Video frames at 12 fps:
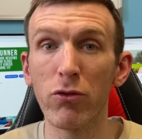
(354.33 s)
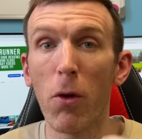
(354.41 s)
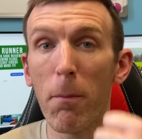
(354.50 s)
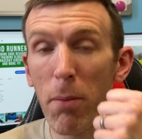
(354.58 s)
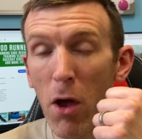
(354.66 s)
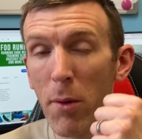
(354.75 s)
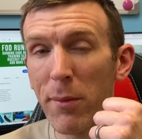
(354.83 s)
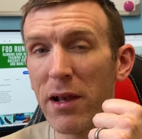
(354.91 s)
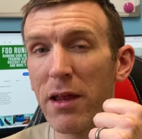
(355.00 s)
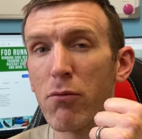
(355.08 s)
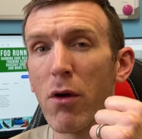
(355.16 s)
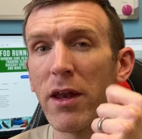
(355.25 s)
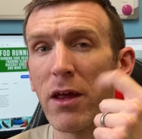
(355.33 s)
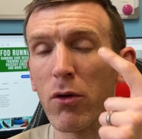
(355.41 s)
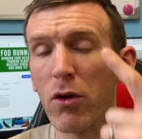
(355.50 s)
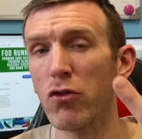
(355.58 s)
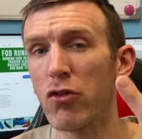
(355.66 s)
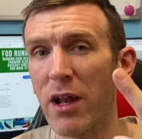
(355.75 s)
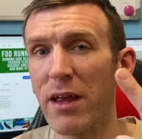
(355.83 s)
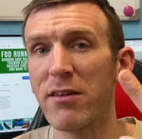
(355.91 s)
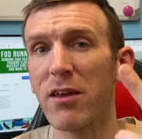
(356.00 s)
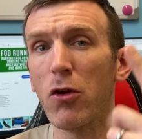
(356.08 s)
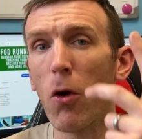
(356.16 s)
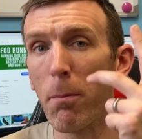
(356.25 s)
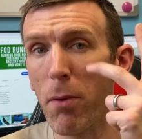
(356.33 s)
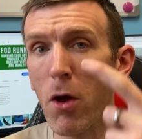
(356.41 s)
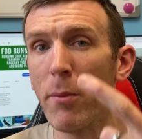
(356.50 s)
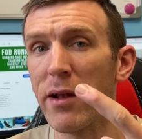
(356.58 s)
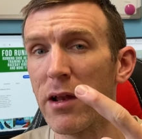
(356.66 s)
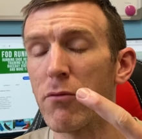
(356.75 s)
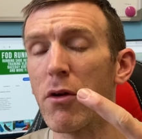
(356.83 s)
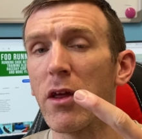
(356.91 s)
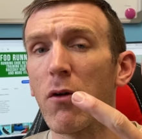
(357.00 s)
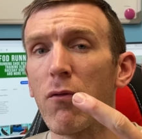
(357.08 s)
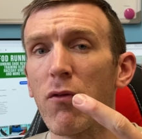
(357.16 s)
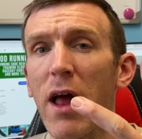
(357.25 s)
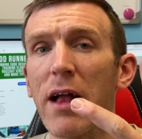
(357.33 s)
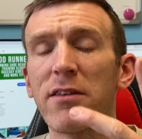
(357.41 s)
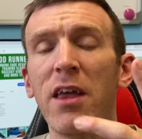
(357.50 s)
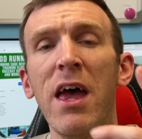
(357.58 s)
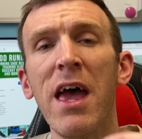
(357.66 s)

not permanently running on undulating, and not permanently running on flat,